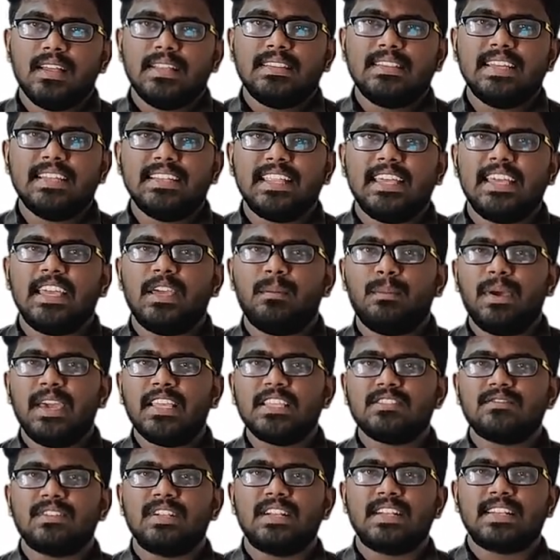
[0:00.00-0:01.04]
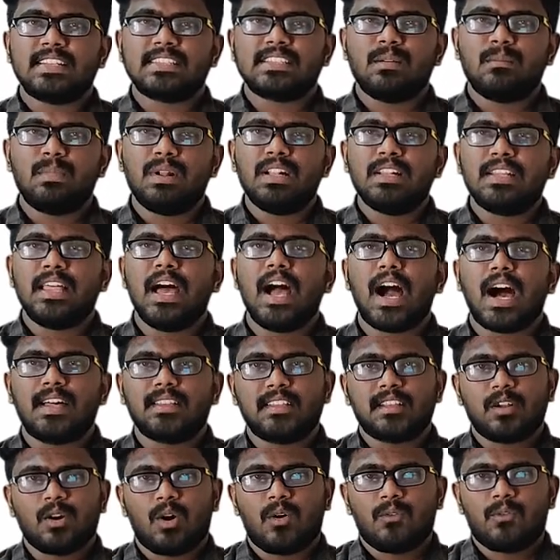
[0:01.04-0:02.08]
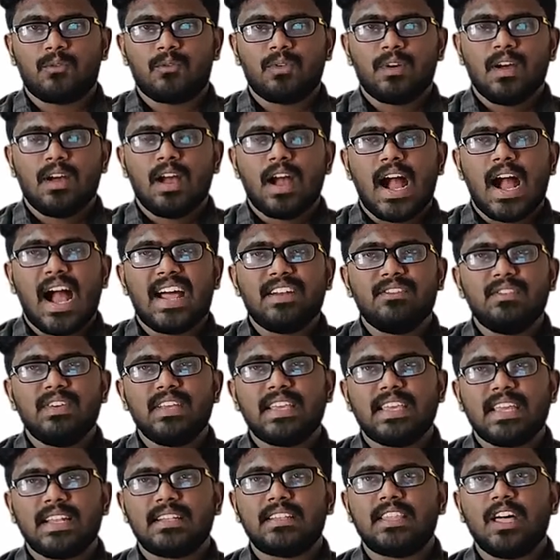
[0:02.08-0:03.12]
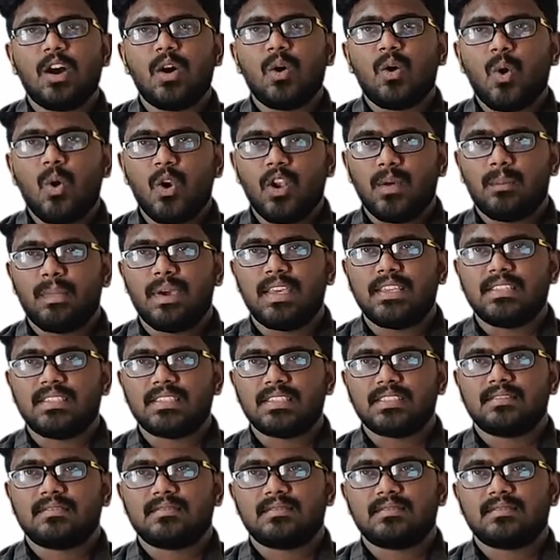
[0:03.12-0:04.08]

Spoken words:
then the image will resemble the other half and we get the whole image.